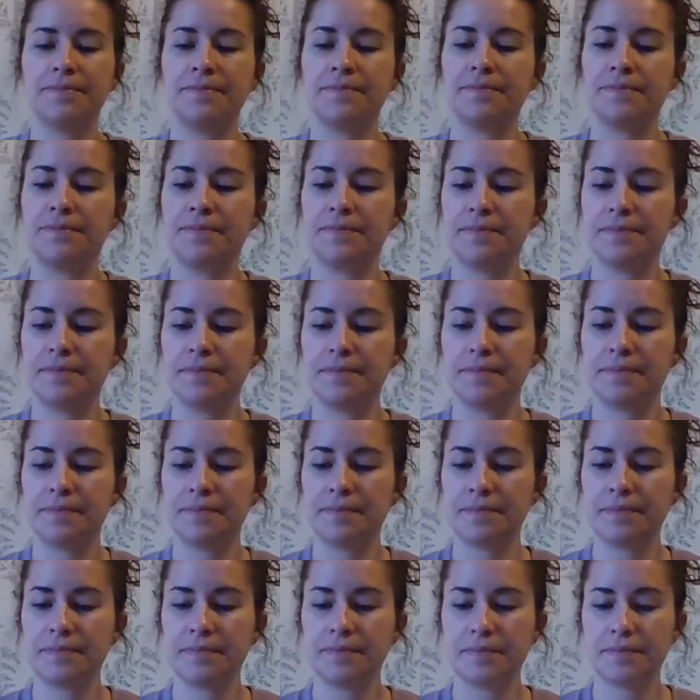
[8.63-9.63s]

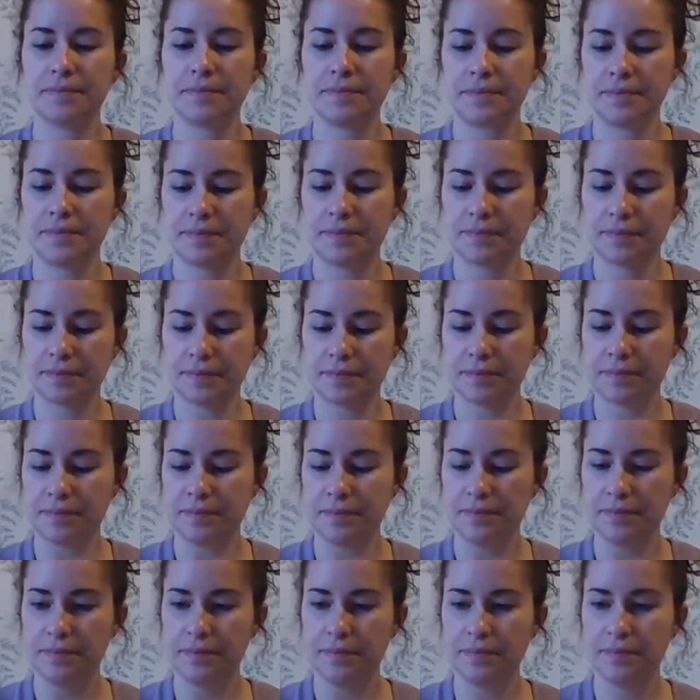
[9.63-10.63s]

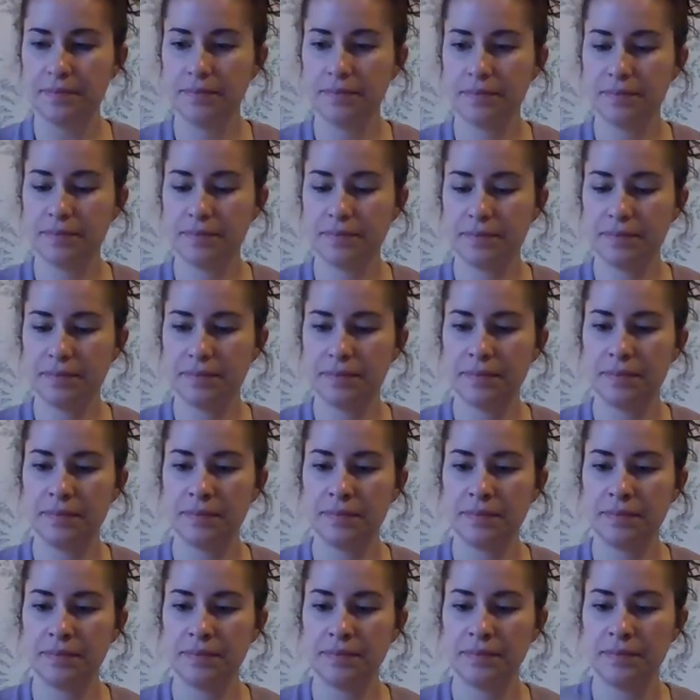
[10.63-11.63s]

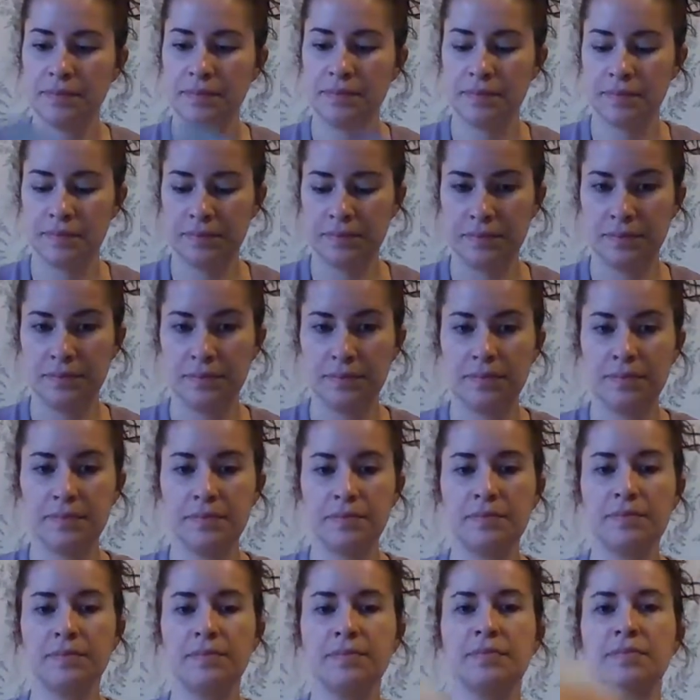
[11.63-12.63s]

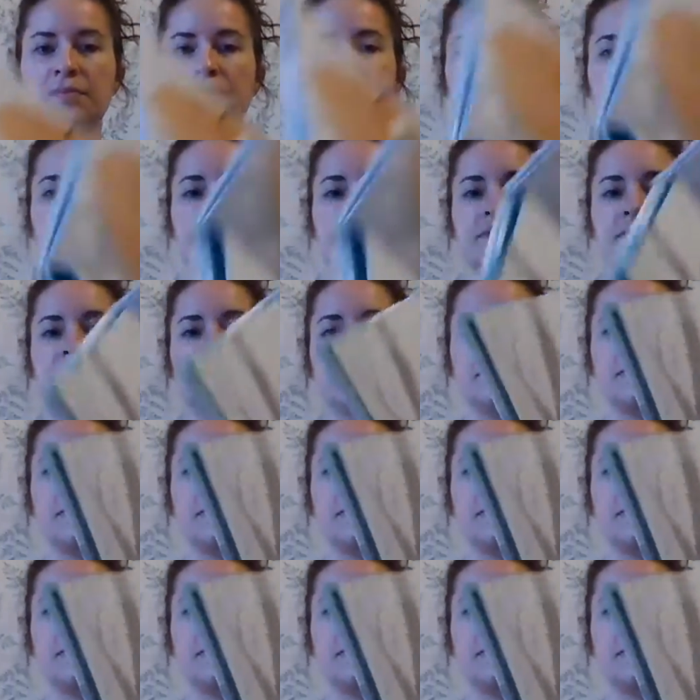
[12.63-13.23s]
(no one is talking)